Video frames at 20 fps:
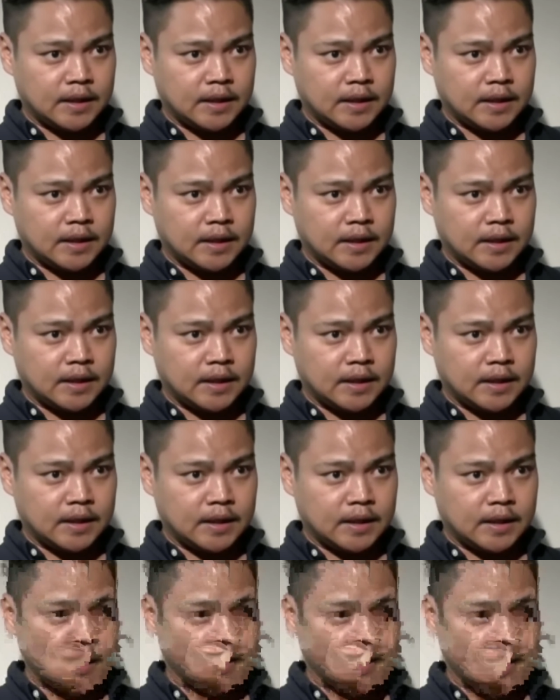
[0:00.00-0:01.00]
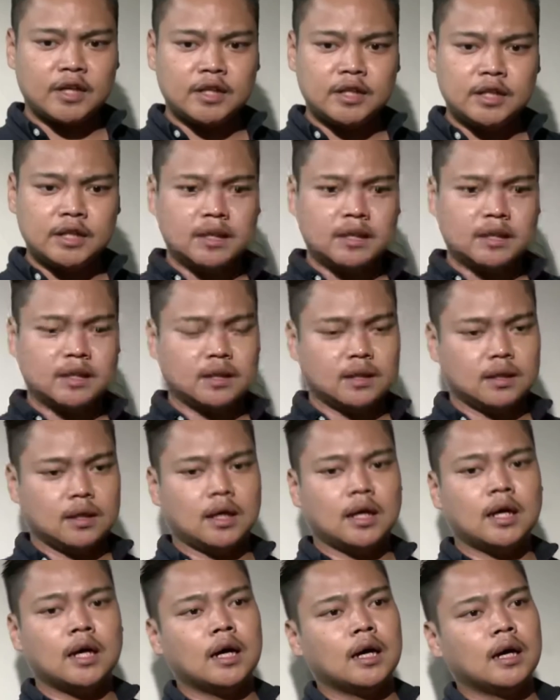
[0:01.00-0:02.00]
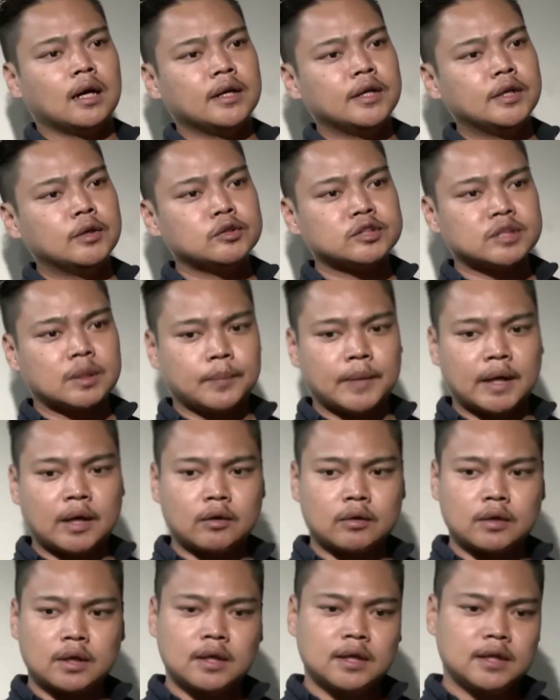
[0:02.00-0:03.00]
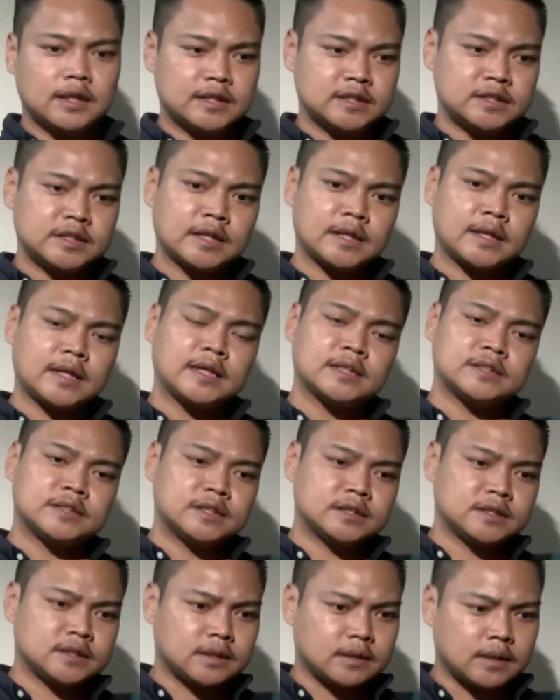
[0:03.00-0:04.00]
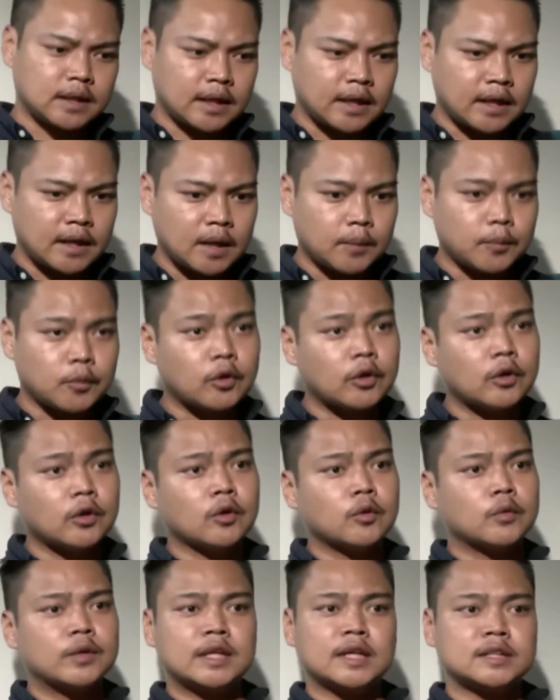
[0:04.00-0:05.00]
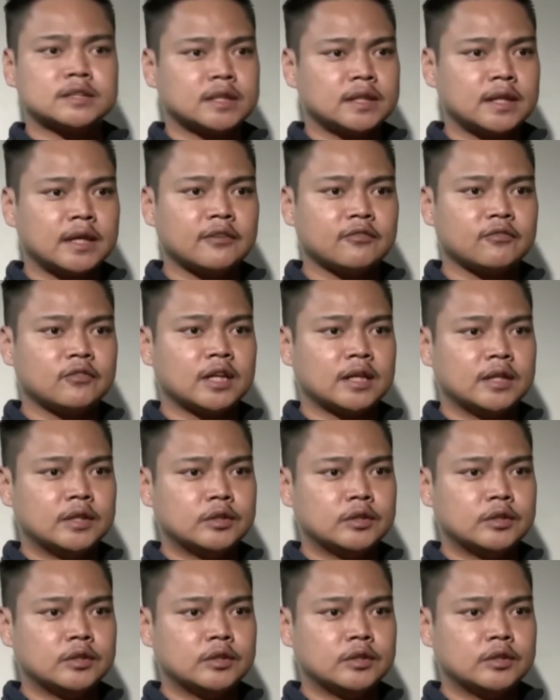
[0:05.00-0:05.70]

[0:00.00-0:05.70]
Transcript: Doesn't have any news about if the case is taken up or not. He doesn't have the